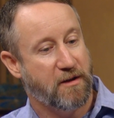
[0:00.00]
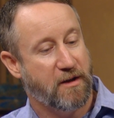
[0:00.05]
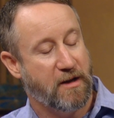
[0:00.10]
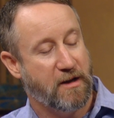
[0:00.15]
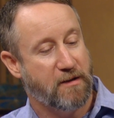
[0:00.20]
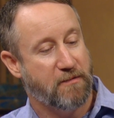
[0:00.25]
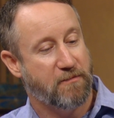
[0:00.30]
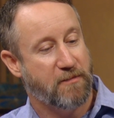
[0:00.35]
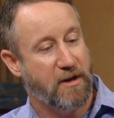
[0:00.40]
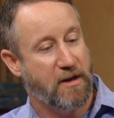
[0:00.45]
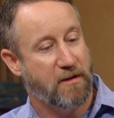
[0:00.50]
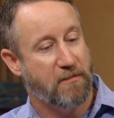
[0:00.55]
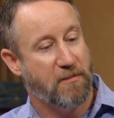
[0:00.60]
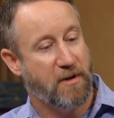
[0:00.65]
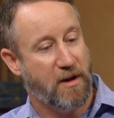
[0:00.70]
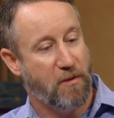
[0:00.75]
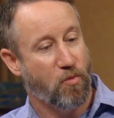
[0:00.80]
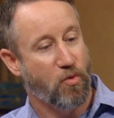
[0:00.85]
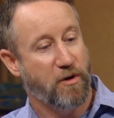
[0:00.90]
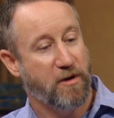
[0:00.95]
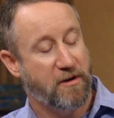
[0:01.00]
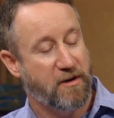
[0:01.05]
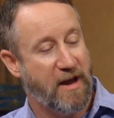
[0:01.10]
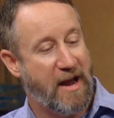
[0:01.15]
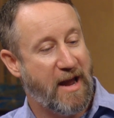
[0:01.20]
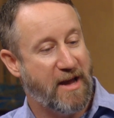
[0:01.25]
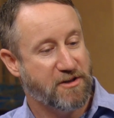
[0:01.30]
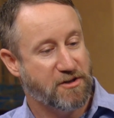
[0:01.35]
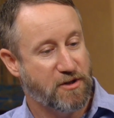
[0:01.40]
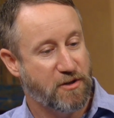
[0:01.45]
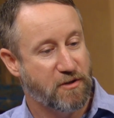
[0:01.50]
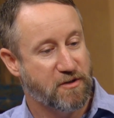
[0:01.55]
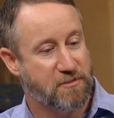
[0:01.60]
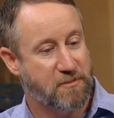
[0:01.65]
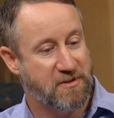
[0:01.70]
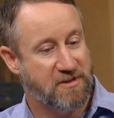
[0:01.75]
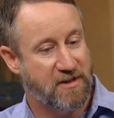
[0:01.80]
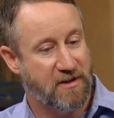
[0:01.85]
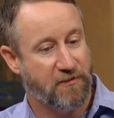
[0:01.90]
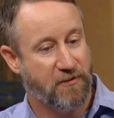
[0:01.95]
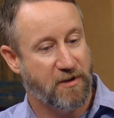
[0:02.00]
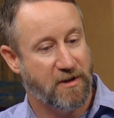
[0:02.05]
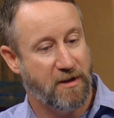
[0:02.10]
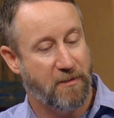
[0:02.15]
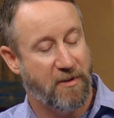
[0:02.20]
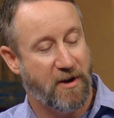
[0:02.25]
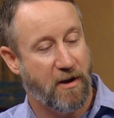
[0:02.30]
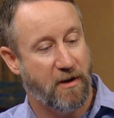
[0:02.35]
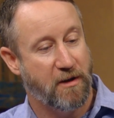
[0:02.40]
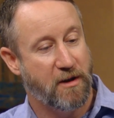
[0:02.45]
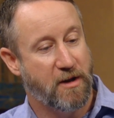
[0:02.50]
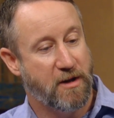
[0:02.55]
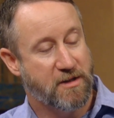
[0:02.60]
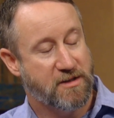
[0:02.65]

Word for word: and, and I wanted to ask you specifically about